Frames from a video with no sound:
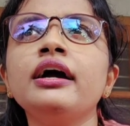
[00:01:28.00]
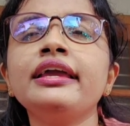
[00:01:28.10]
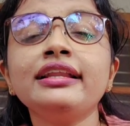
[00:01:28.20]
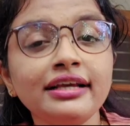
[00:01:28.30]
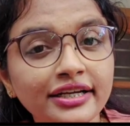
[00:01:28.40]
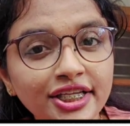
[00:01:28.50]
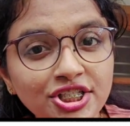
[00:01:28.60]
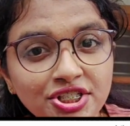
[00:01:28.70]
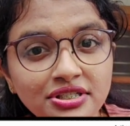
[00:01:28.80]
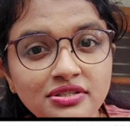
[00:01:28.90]
in
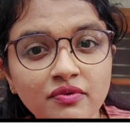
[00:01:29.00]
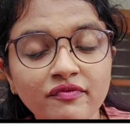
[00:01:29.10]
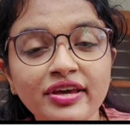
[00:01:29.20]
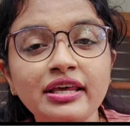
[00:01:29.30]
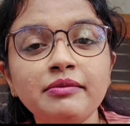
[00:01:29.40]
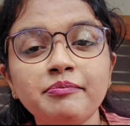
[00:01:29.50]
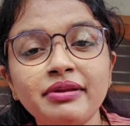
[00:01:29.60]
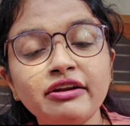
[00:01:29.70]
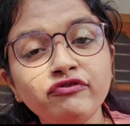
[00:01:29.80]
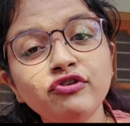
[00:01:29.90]
conditions where
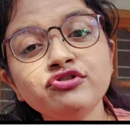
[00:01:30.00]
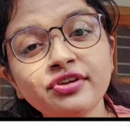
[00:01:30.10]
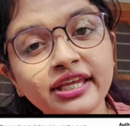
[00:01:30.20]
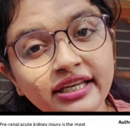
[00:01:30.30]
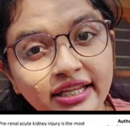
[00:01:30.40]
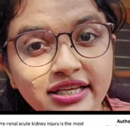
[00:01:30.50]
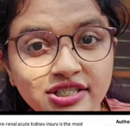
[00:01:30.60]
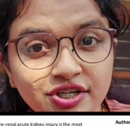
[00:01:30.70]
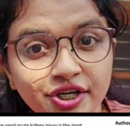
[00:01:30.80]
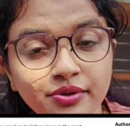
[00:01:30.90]
blood flow to kidney
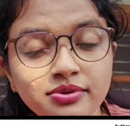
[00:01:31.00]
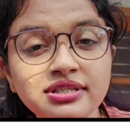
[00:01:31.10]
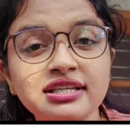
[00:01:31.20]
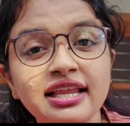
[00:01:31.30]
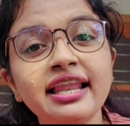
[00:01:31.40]
is reduced,